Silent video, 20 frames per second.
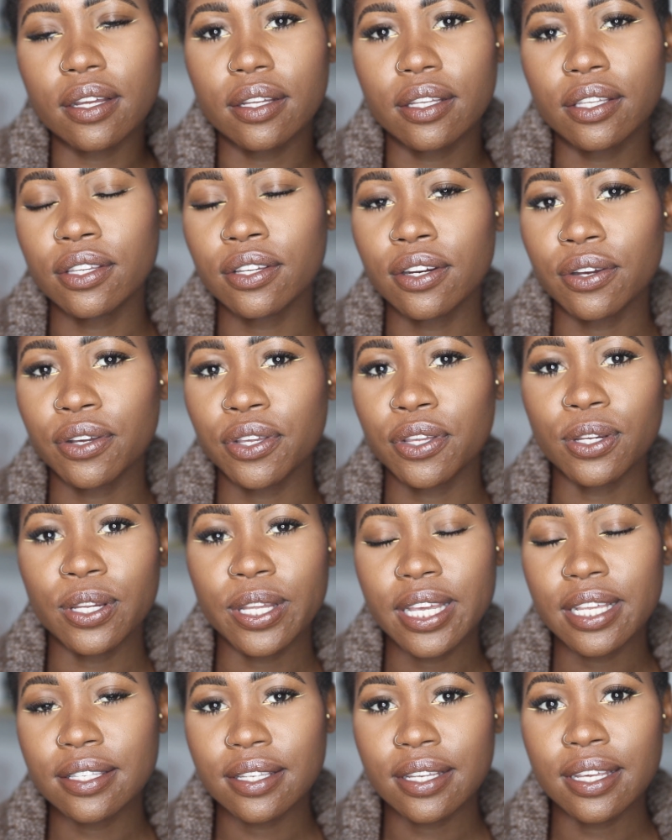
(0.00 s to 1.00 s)
you know, you're
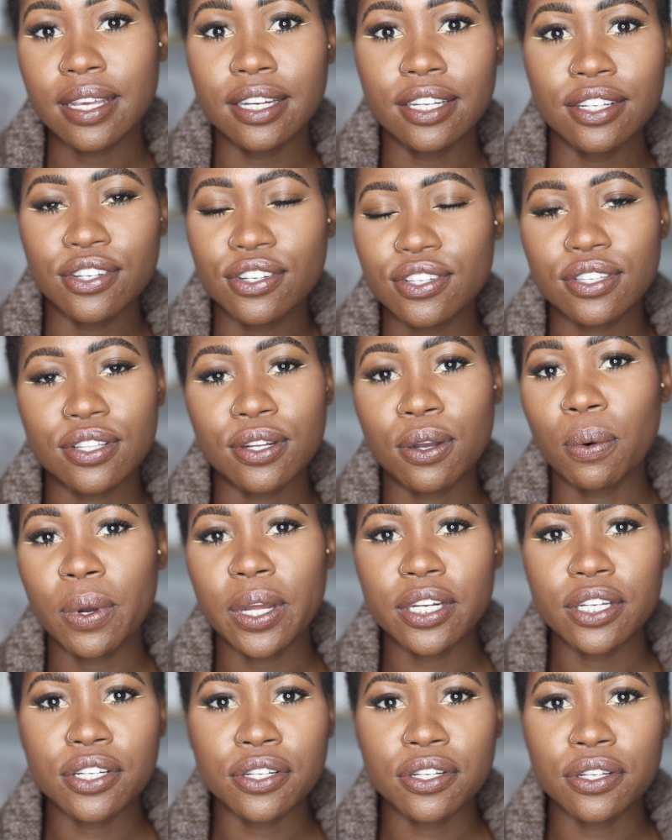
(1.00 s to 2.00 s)
lazy and you just don't
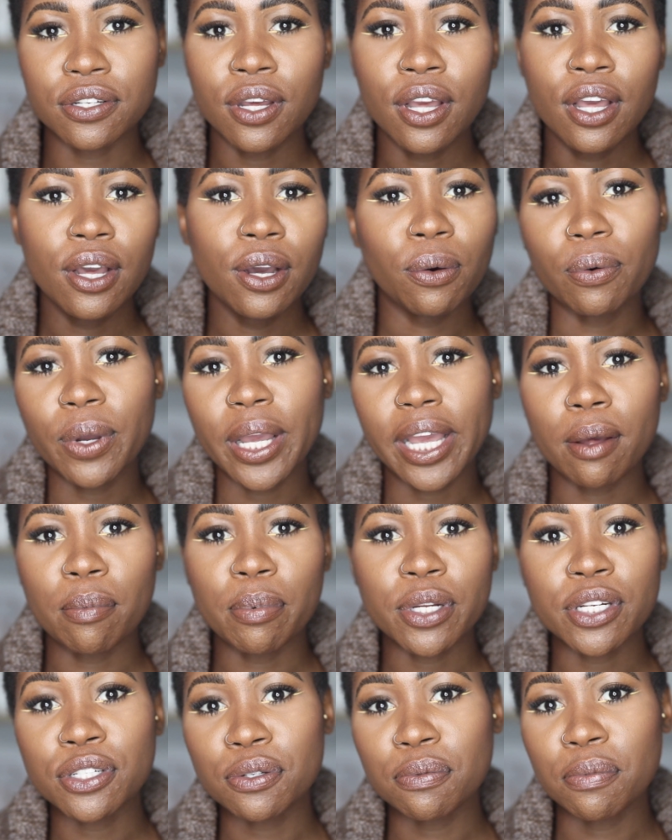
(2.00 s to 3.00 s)
want to wake up
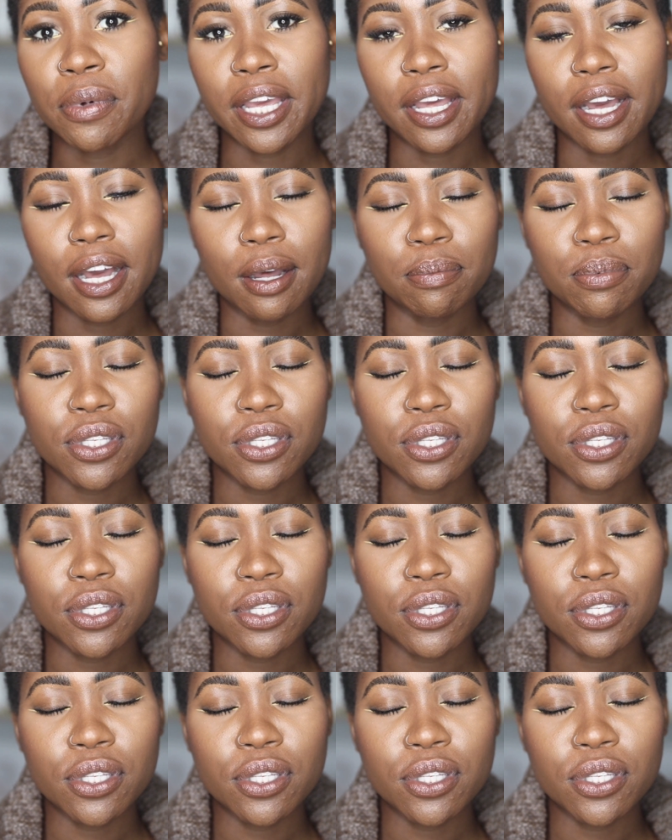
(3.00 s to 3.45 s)
and do makeup.